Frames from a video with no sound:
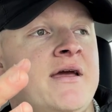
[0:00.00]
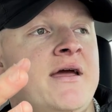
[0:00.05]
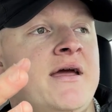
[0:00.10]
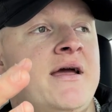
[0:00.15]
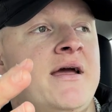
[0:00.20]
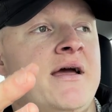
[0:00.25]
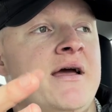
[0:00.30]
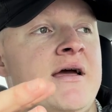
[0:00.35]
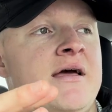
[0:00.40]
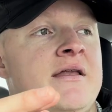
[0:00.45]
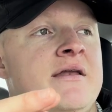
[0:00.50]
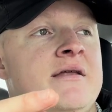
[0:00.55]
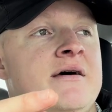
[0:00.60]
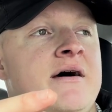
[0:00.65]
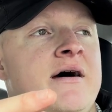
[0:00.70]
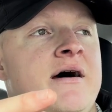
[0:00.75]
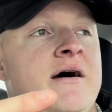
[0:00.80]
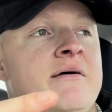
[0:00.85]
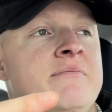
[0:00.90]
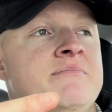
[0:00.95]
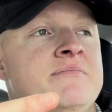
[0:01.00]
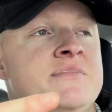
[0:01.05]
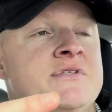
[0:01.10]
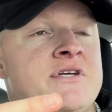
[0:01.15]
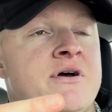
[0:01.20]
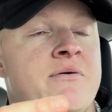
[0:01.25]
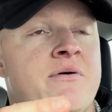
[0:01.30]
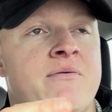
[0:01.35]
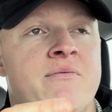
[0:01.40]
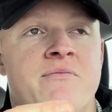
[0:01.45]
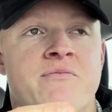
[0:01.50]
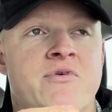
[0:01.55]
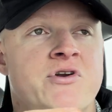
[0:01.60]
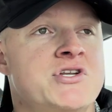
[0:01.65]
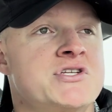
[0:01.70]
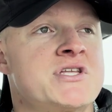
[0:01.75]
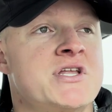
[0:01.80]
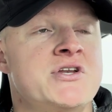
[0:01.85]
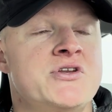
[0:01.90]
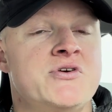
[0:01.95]
And so we're
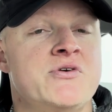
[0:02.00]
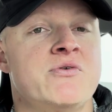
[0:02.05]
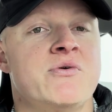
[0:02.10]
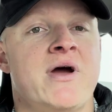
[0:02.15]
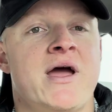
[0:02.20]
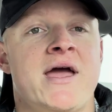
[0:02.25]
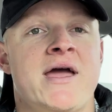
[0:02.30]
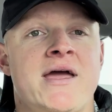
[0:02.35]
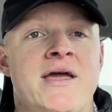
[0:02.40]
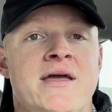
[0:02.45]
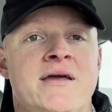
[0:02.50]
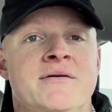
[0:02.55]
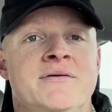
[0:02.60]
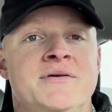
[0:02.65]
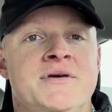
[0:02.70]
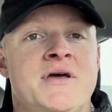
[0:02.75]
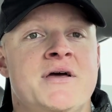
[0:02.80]
just going to do a